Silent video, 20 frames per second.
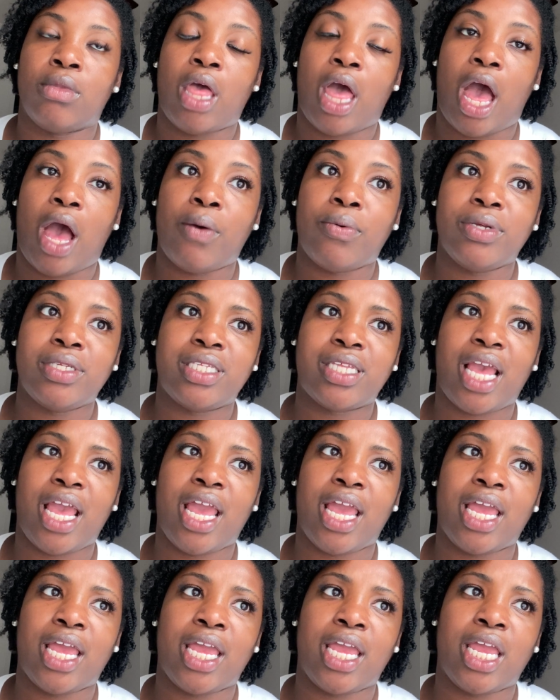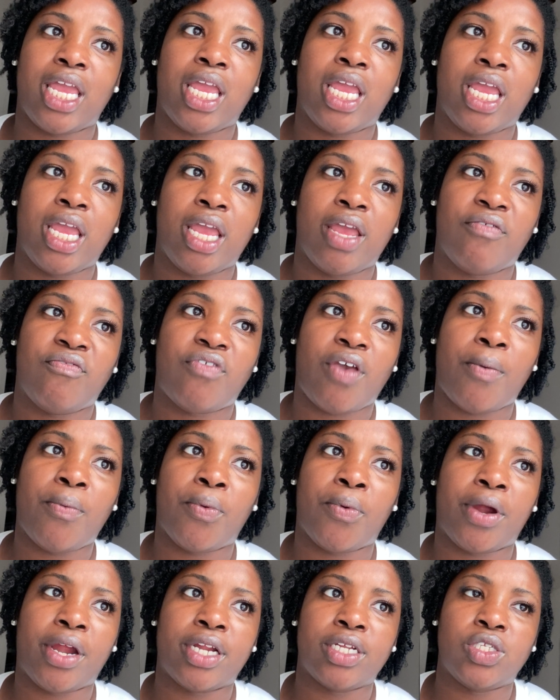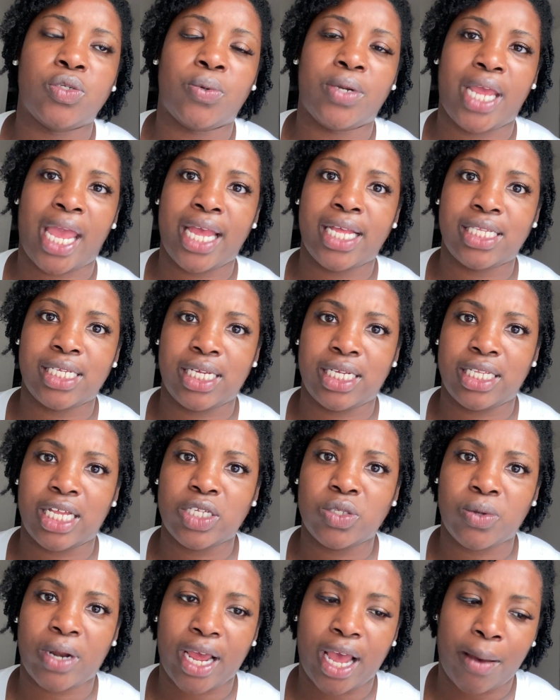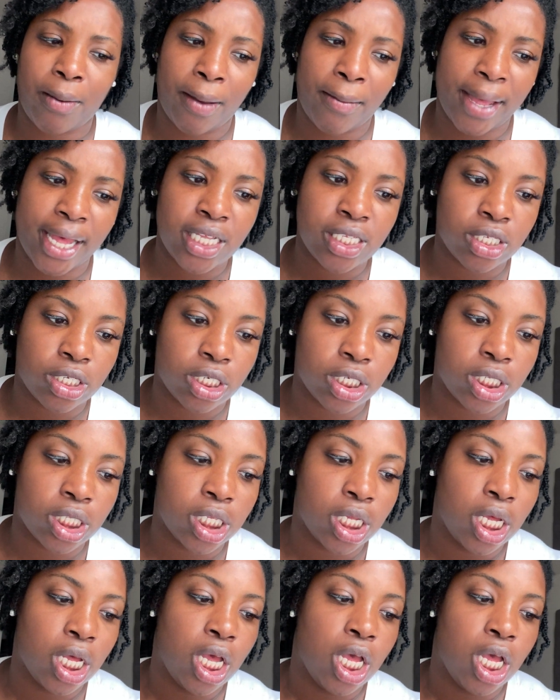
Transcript: I would say, February 2018. That's when I got my master's.